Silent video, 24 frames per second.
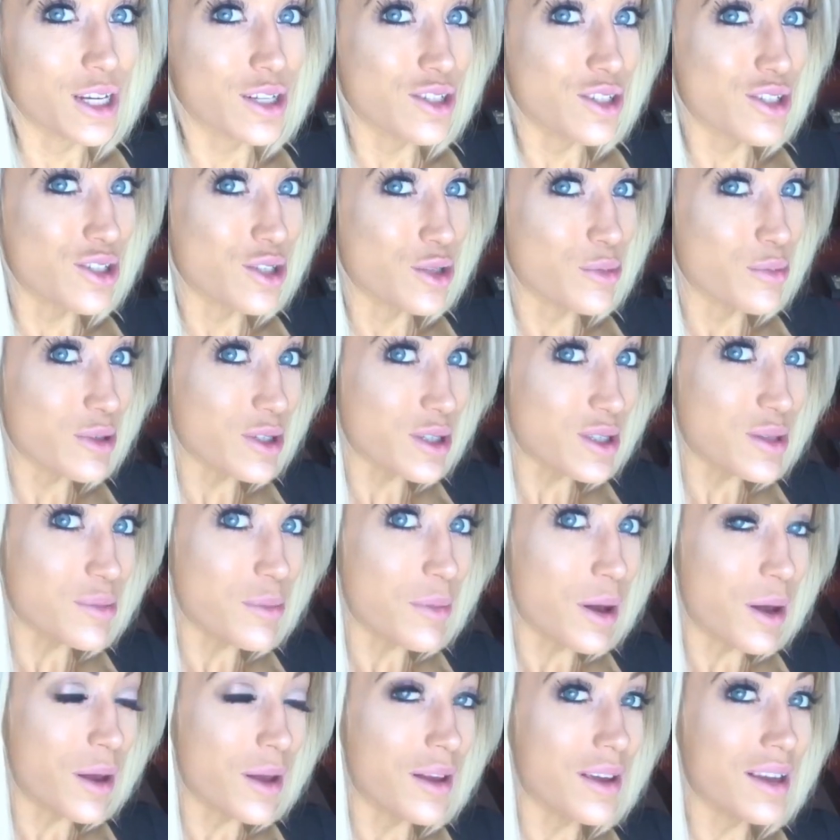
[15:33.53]
super
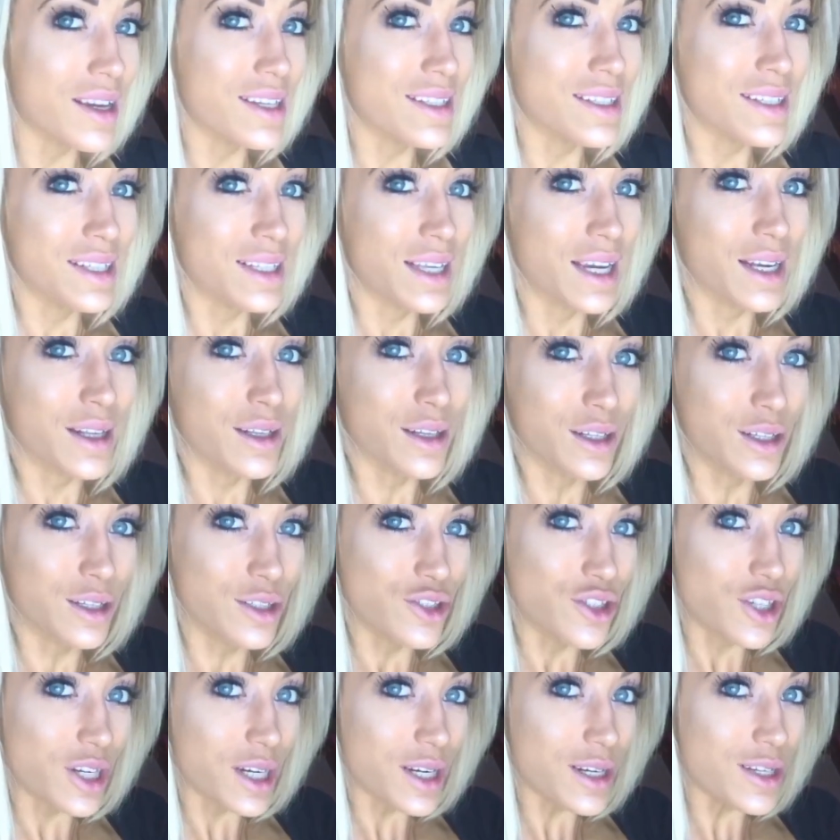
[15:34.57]
small into like little
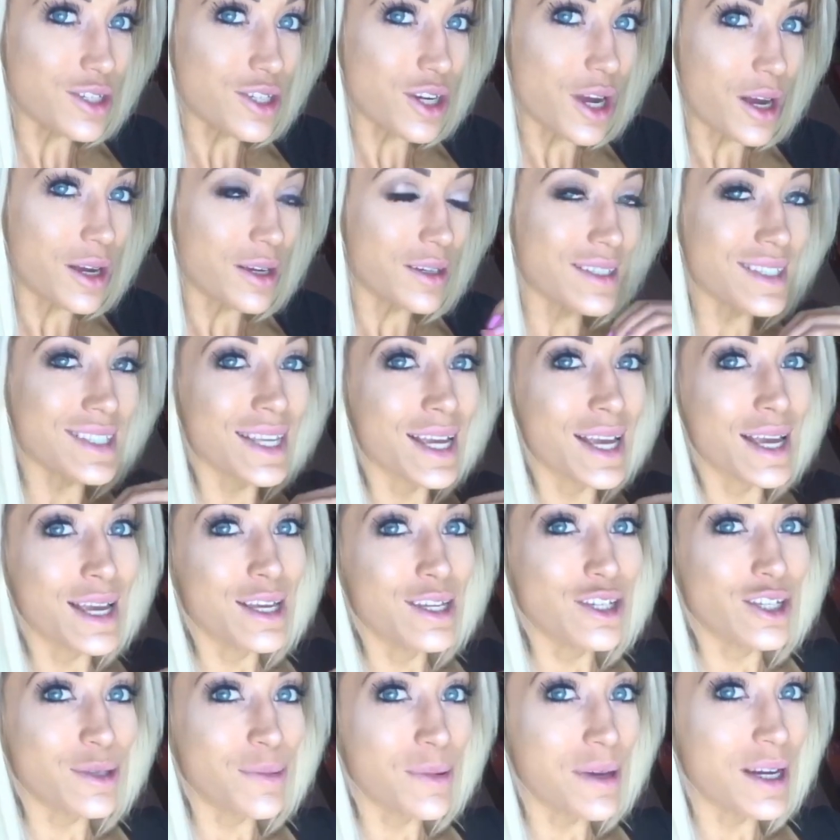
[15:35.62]
chicken chunks,
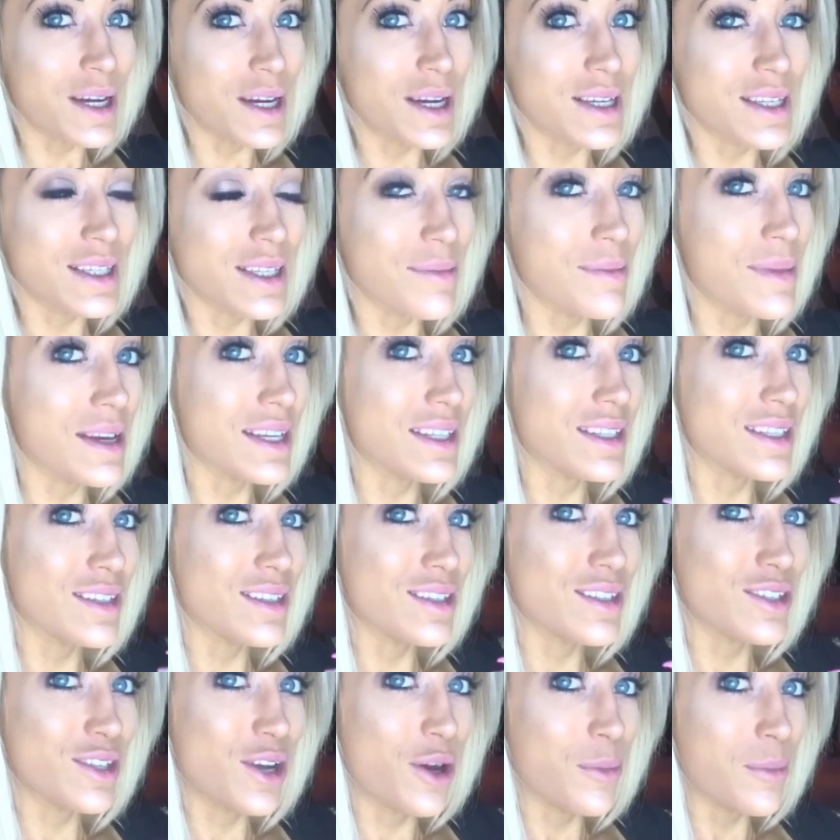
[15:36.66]
just because it makes it
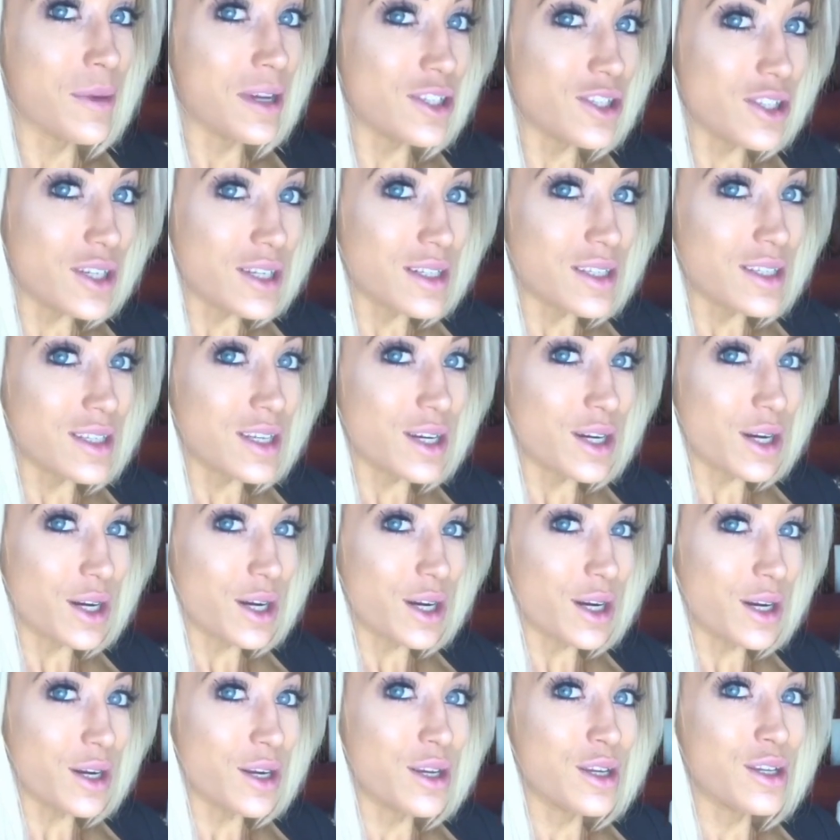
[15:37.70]
so much
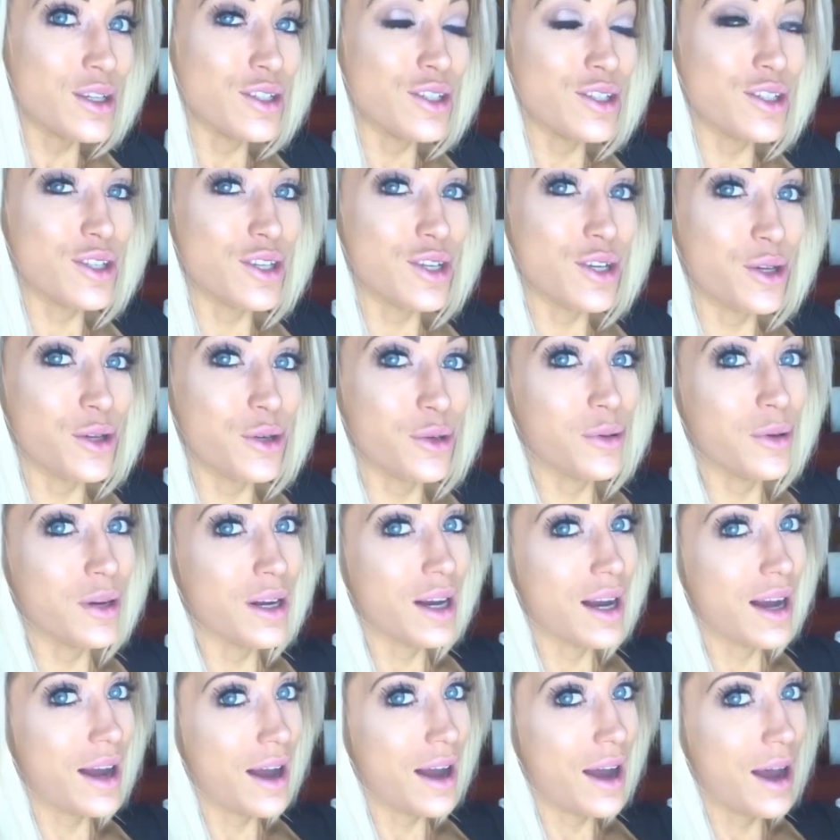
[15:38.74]
easier to
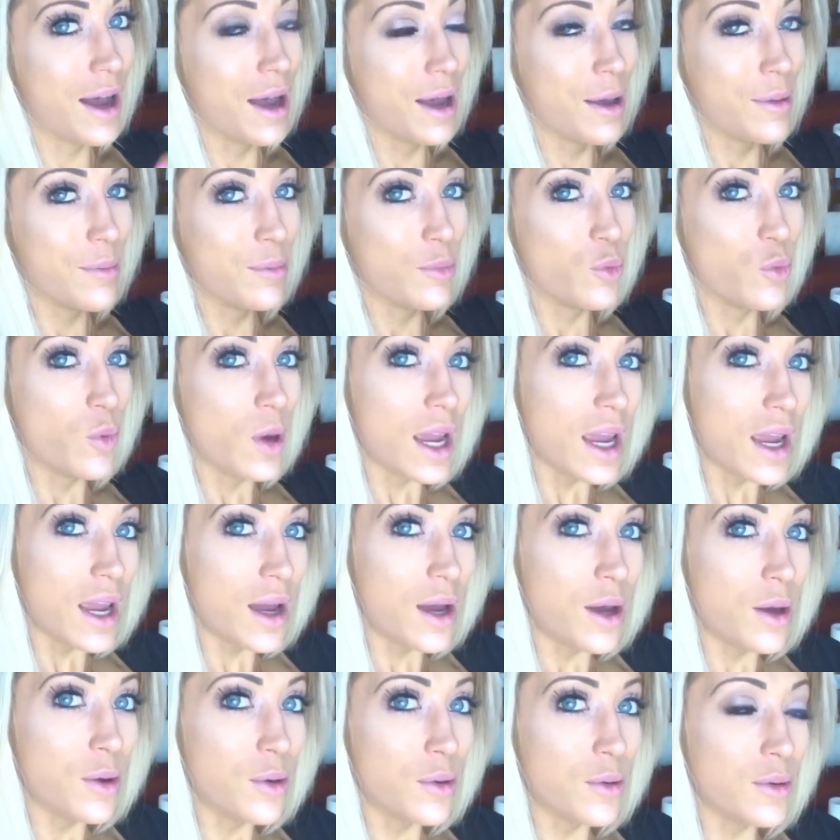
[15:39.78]
weigh
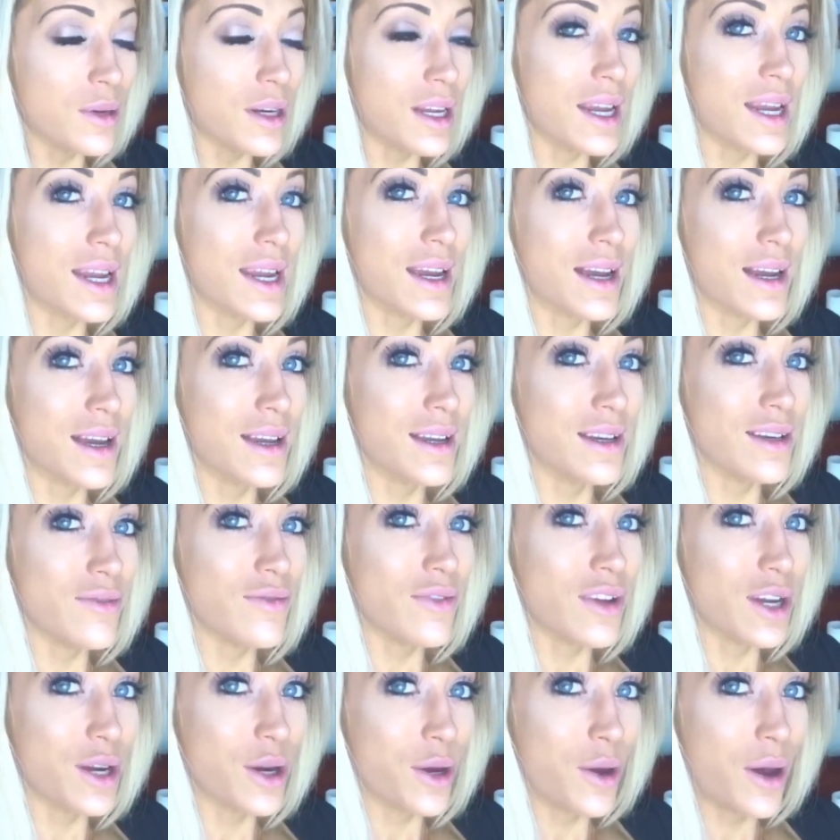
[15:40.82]
out and
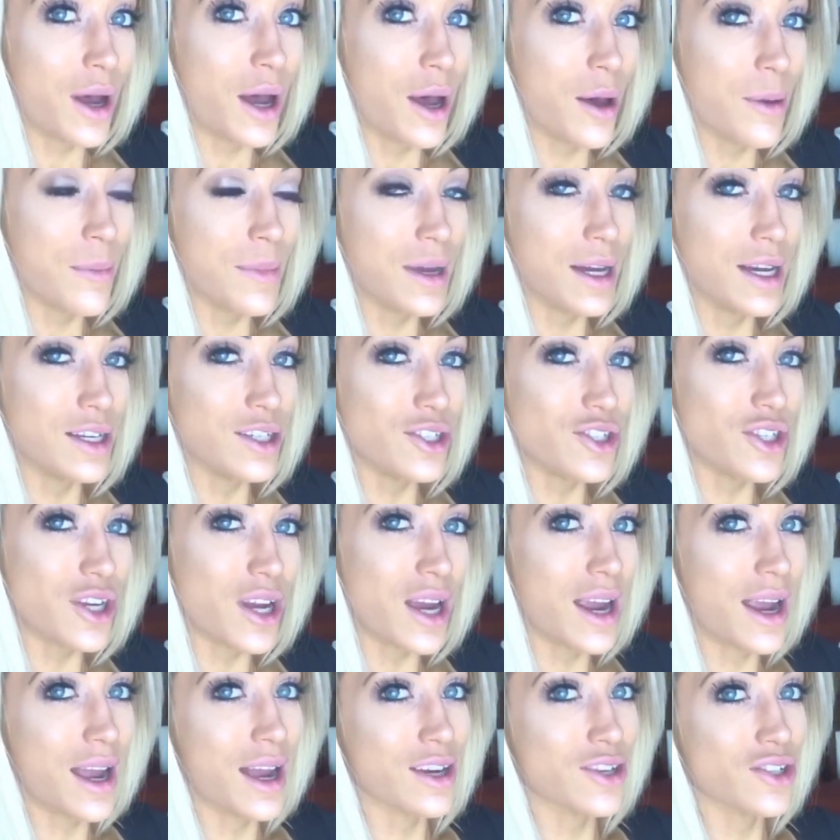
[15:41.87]
figure out how much I
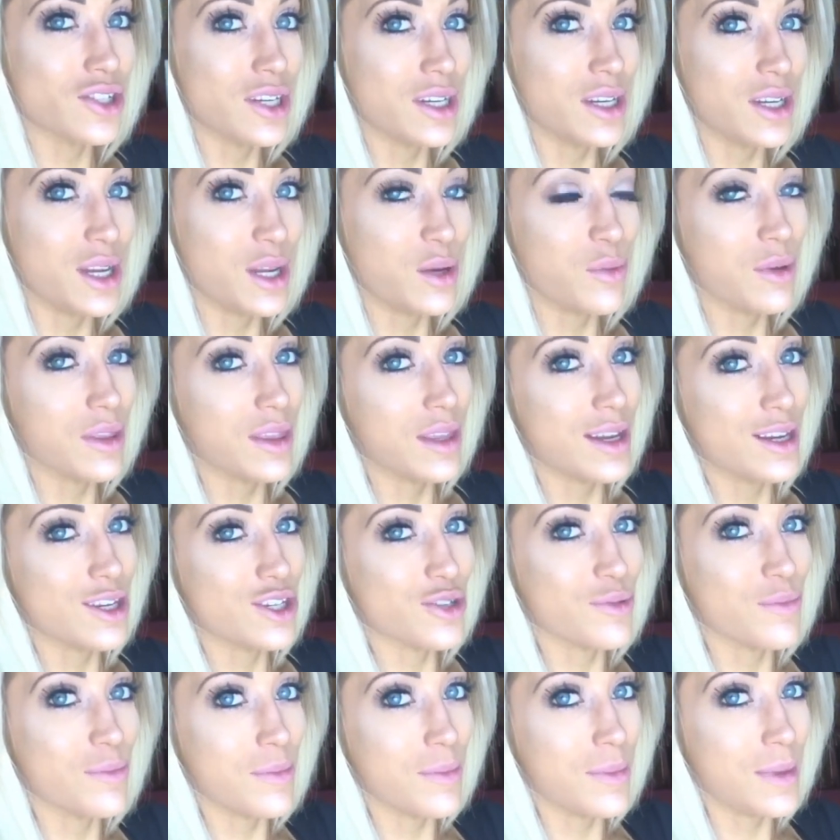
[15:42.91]
actually need with each
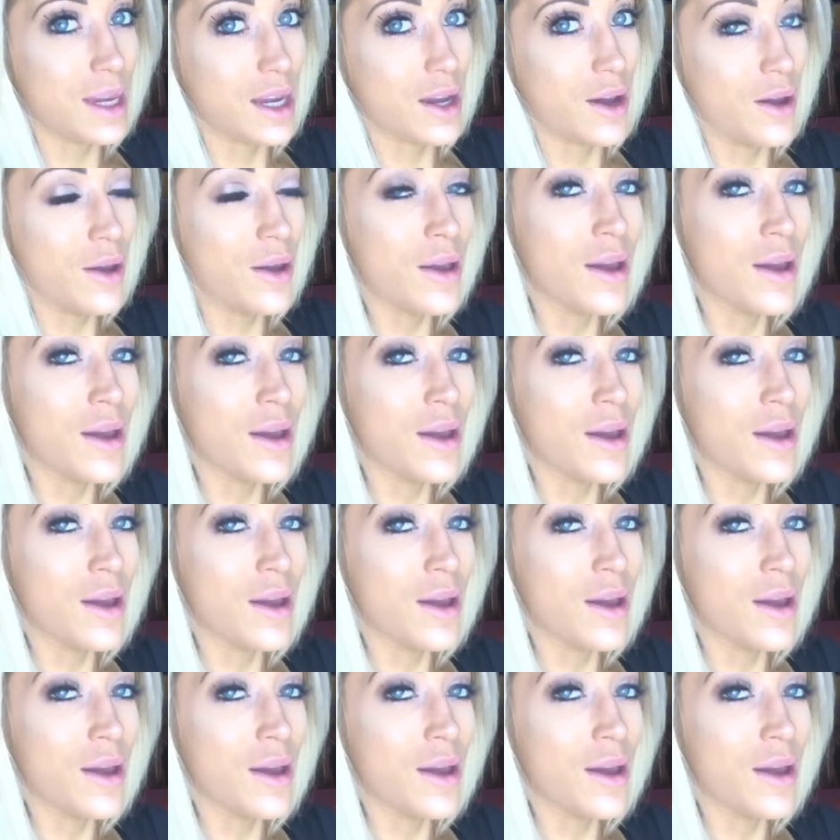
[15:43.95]
meal,